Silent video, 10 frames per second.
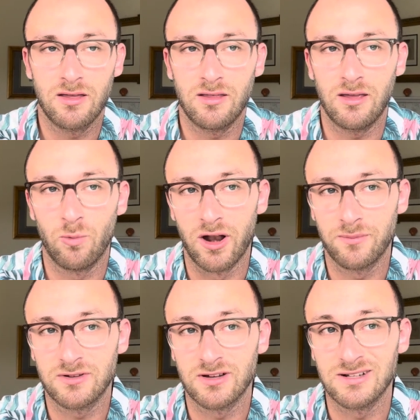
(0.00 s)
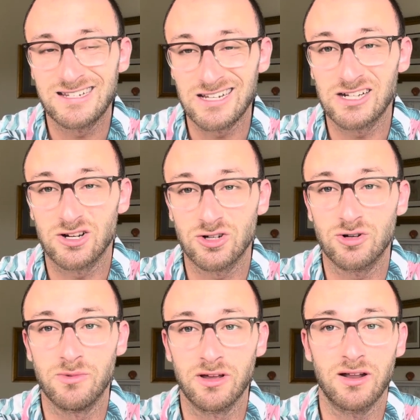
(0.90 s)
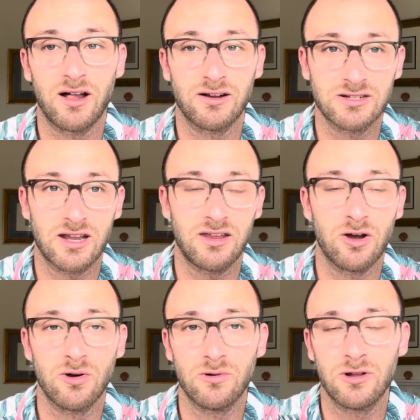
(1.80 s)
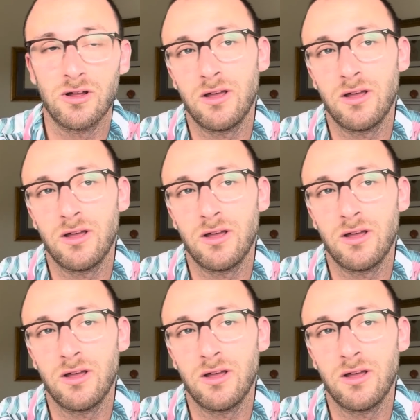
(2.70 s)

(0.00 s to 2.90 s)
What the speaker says: It went up to $600 million that he owed.